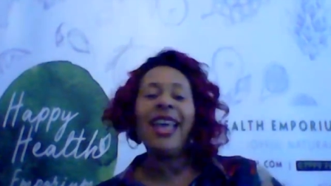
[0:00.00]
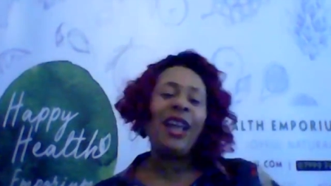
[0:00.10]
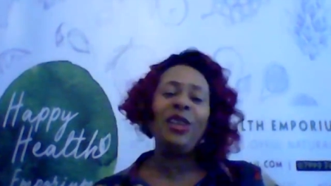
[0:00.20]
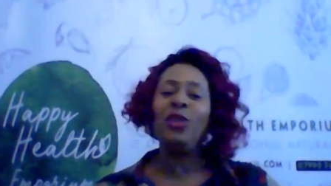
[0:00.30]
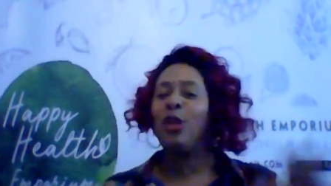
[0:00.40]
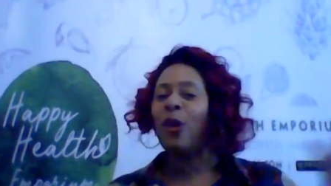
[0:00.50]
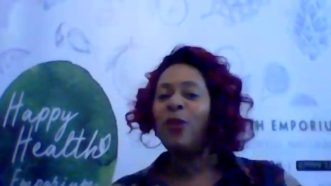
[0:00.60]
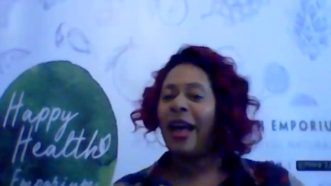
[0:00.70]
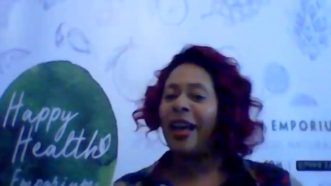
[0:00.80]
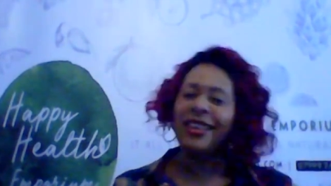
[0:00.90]
and you know
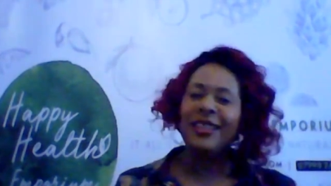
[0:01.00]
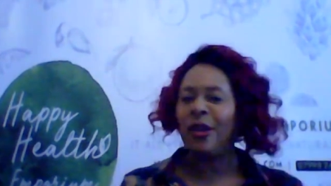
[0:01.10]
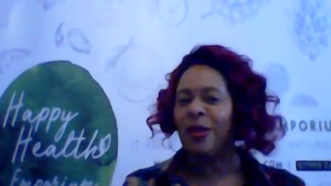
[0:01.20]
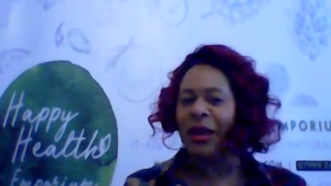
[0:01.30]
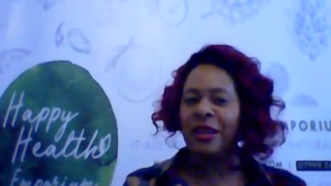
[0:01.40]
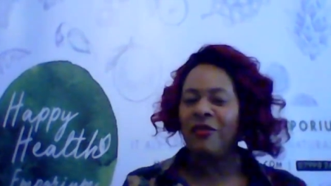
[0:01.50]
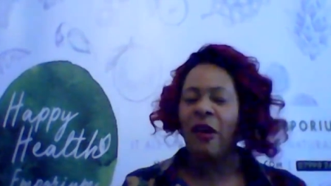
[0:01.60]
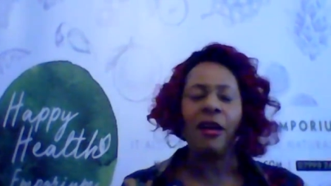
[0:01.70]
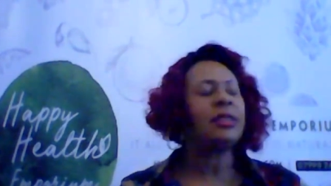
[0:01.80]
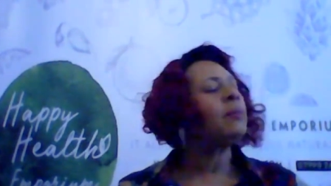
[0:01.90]
that, in
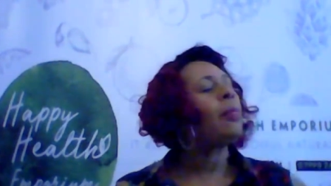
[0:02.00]
advance.